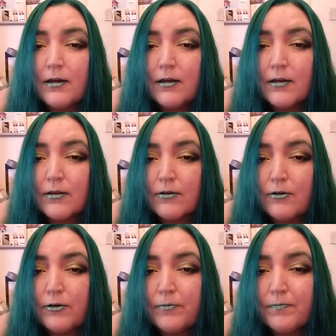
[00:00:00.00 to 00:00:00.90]

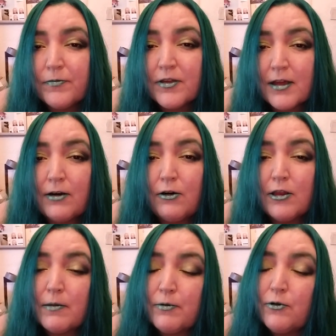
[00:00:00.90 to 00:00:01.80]
So, still on the
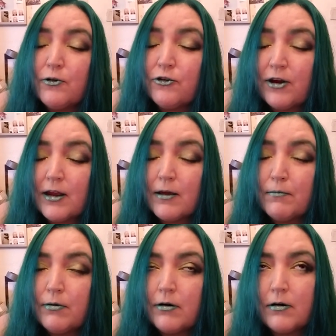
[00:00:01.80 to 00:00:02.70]

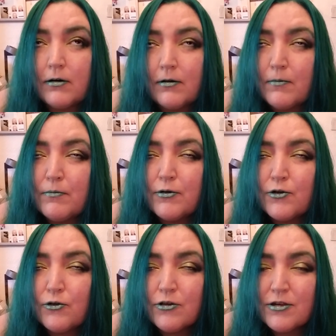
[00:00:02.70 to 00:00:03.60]

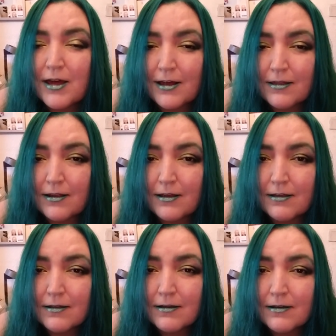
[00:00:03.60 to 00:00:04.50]
projects
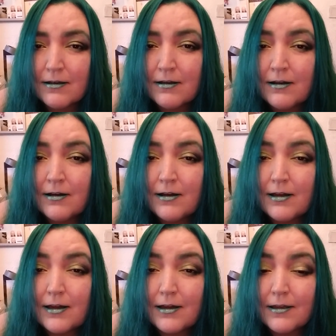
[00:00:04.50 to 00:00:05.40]
list
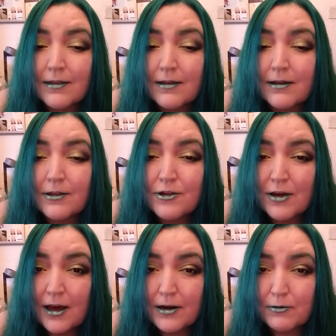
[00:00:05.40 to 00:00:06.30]
is
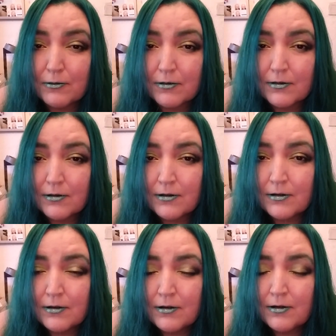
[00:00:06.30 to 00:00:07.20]
Charles,
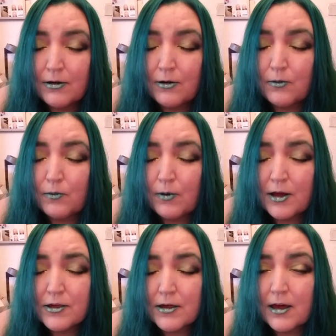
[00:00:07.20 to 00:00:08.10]

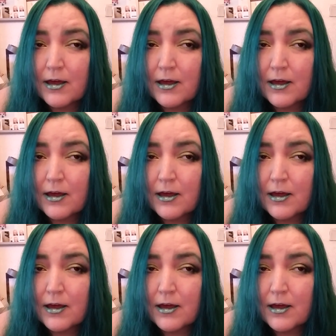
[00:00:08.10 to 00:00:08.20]
which is